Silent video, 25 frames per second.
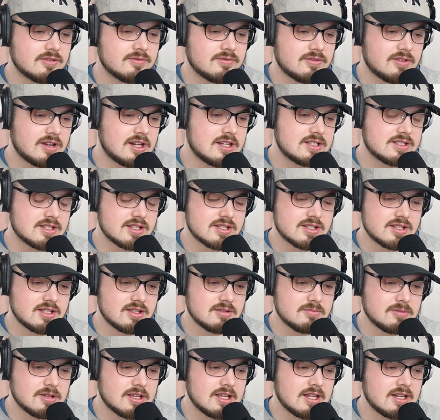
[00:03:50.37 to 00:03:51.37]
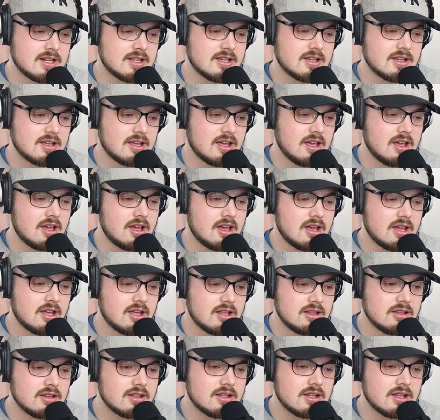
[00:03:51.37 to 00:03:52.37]
phrases in the beginning,
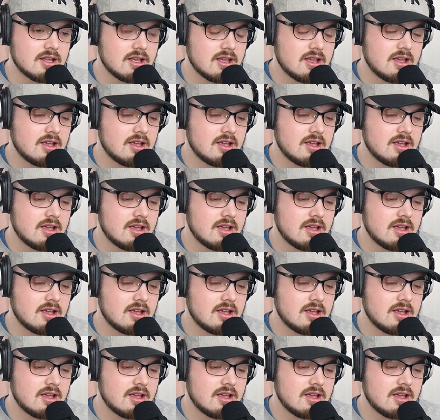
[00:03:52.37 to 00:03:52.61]
and